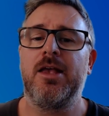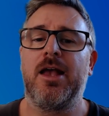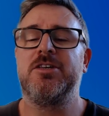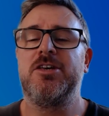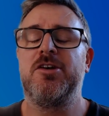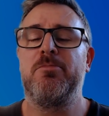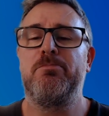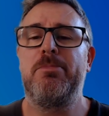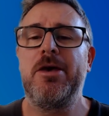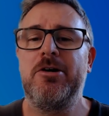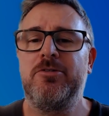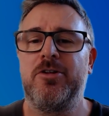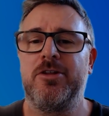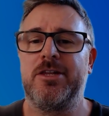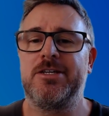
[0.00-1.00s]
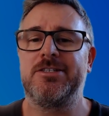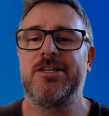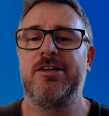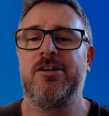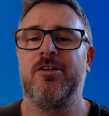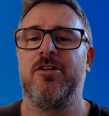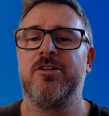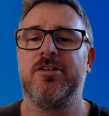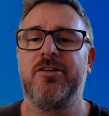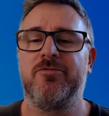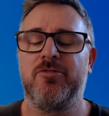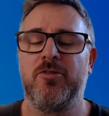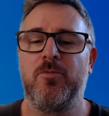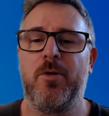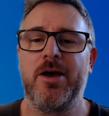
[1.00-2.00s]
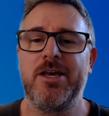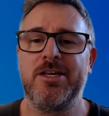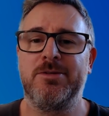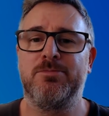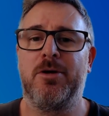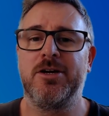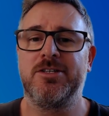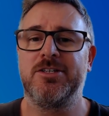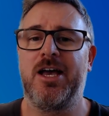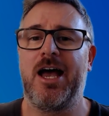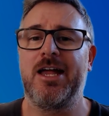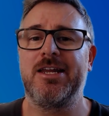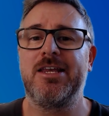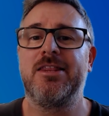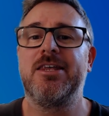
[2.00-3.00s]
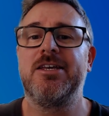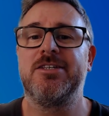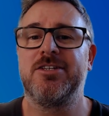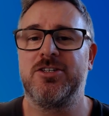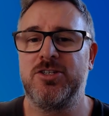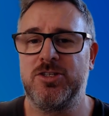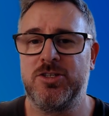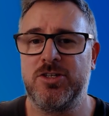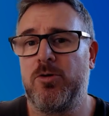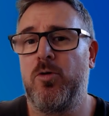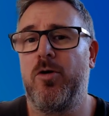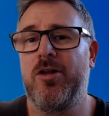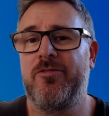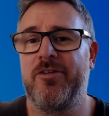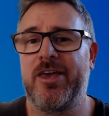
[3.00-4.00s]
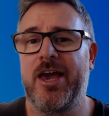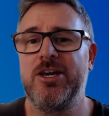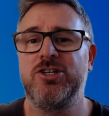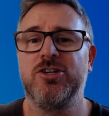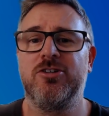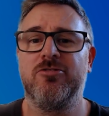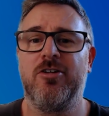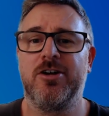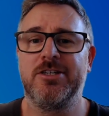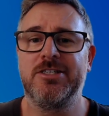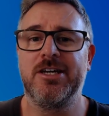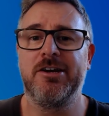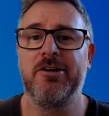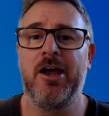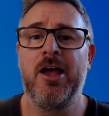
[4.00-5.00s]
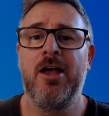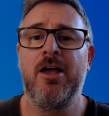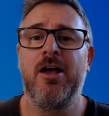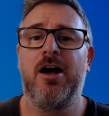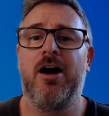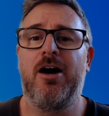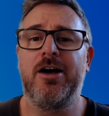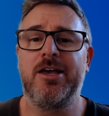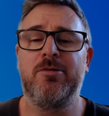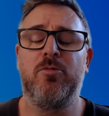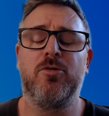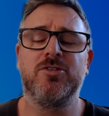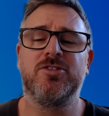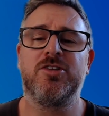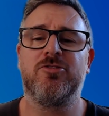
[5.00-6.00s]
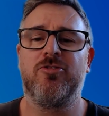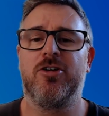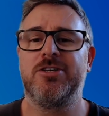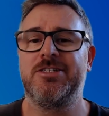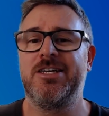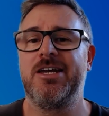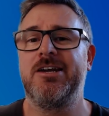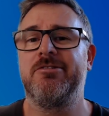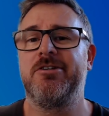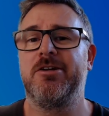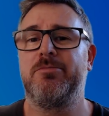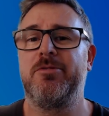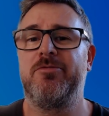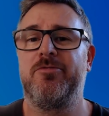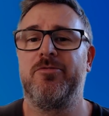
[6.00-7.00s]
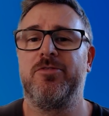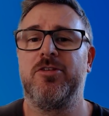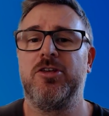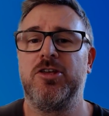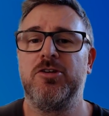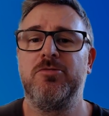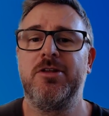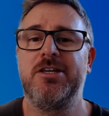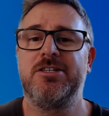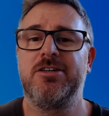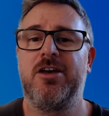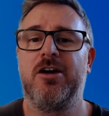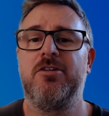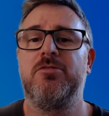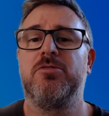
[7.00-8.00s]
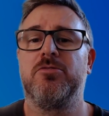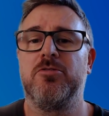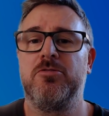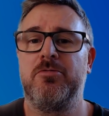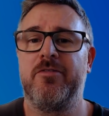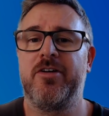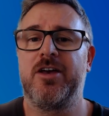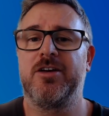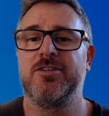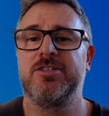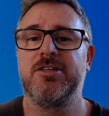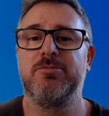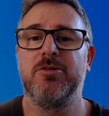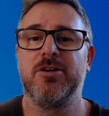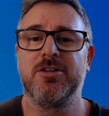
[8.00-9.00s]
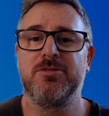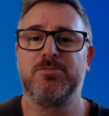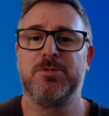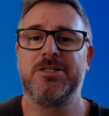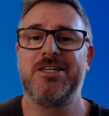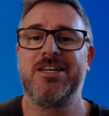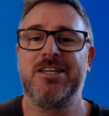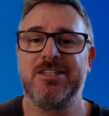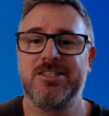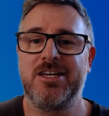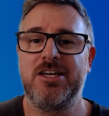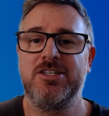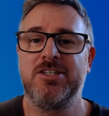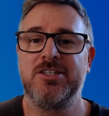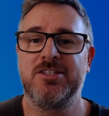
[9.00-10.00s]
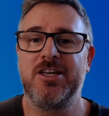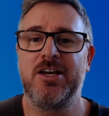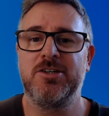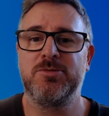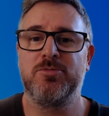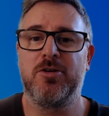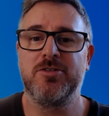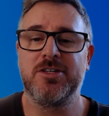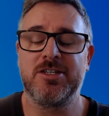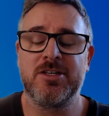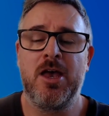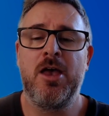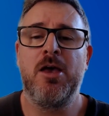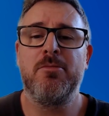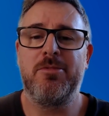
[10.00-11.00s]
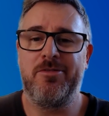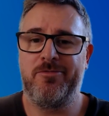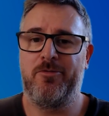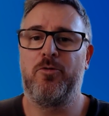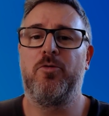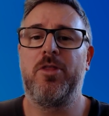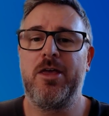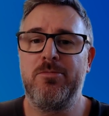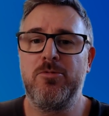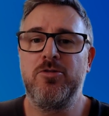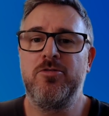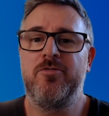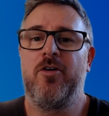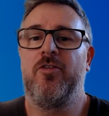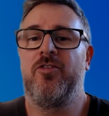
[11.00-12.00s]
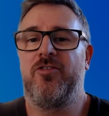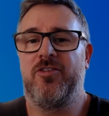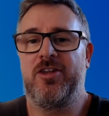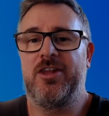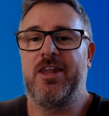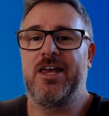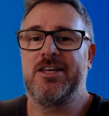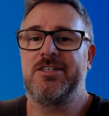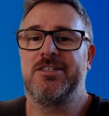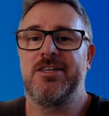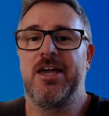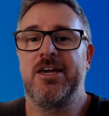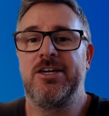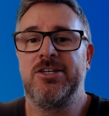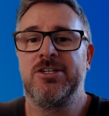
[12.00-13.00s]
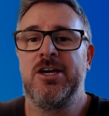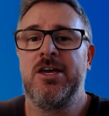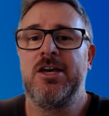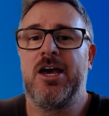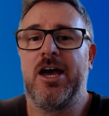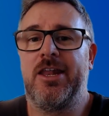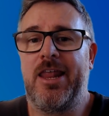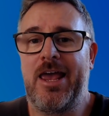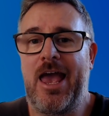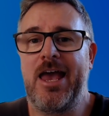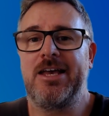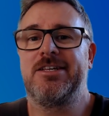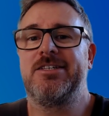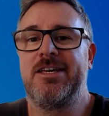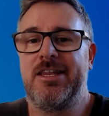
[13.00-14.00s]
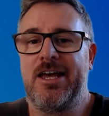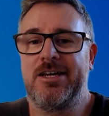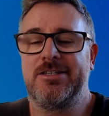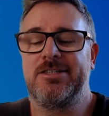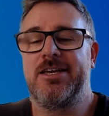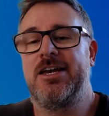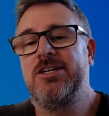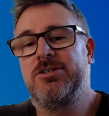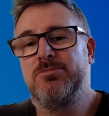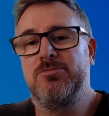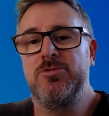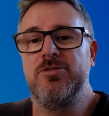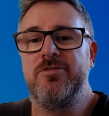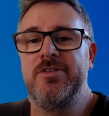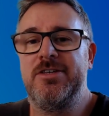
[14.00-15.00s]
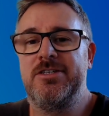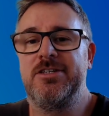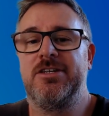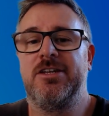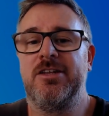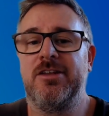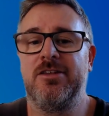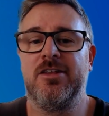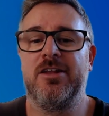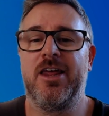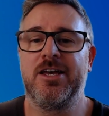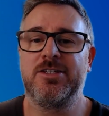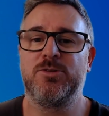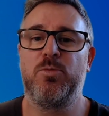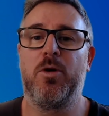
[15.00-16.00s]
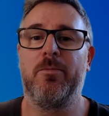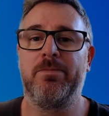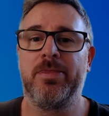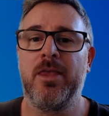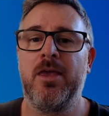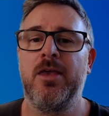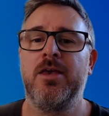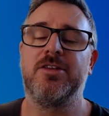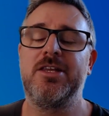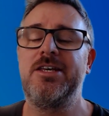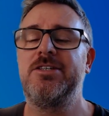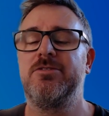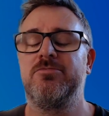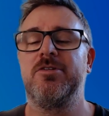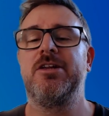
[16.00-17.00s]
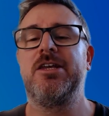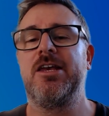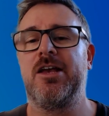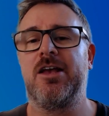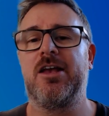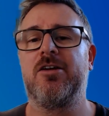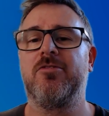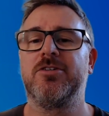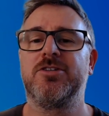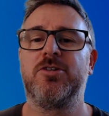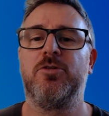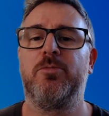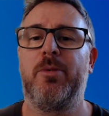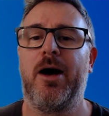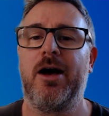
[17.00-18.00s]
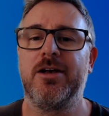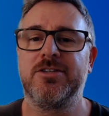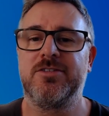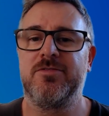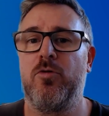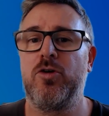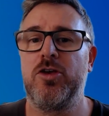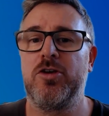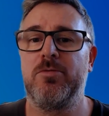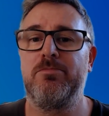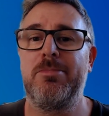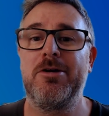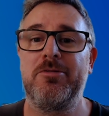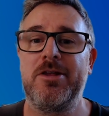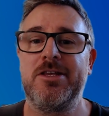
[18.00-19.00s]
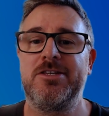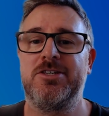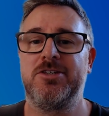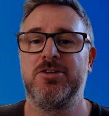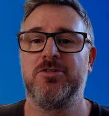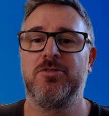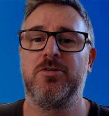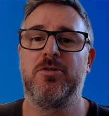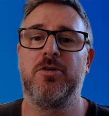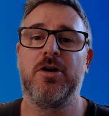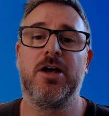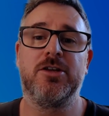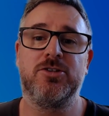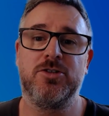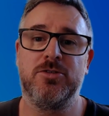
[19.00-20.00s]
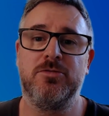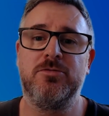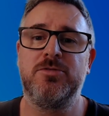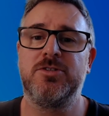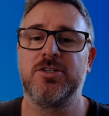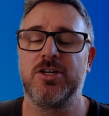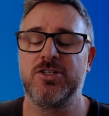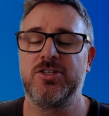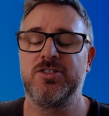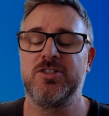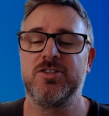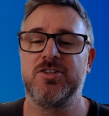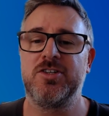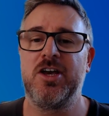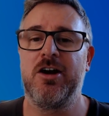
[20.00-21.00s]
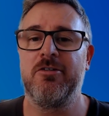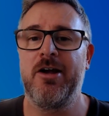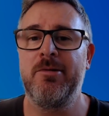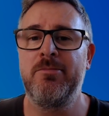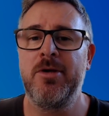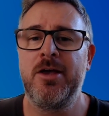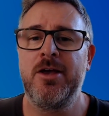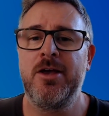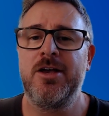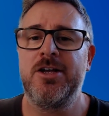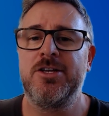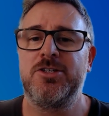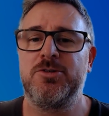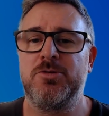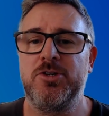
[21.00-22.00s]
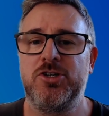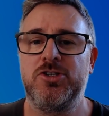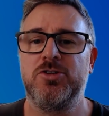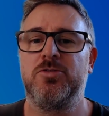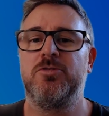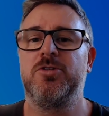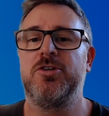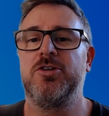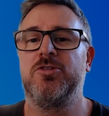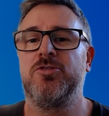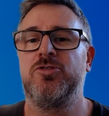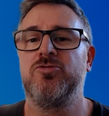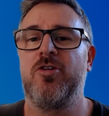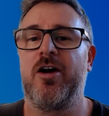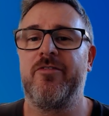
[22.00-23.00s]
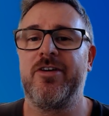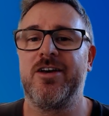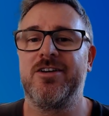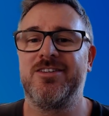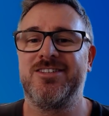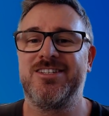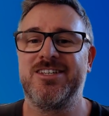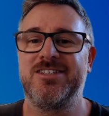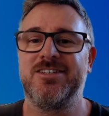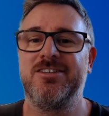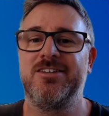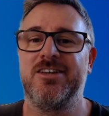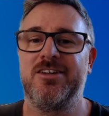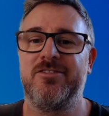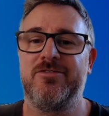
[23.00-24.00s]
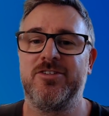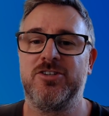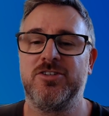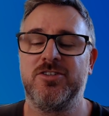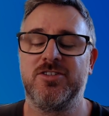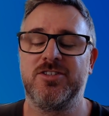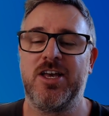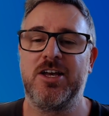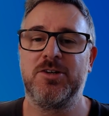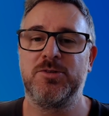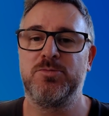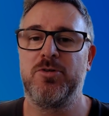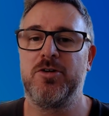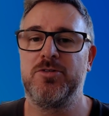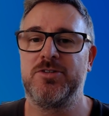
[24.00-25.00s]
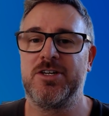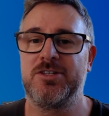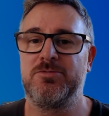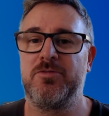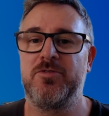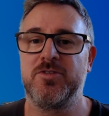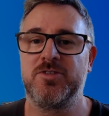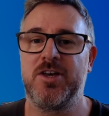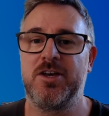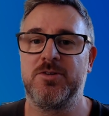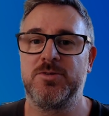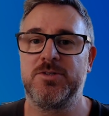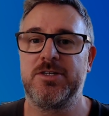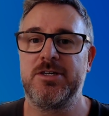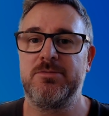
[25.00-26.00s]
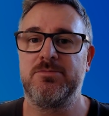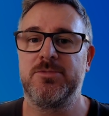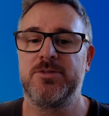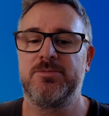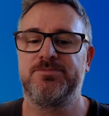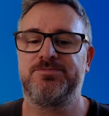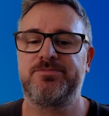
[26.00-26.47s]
You can build on this in a lot of different ways by adding things such as qualification criteria, i.e. what's the criteria that you need to go through with a customer at a particular stage of the sales process before they move on to the next stage and they exit that stage and move into the next one. These are really critical parts of what you can build into your tools, such as your CRM, to ensure that you're driving a consistent and efficient sales process with your sales teams.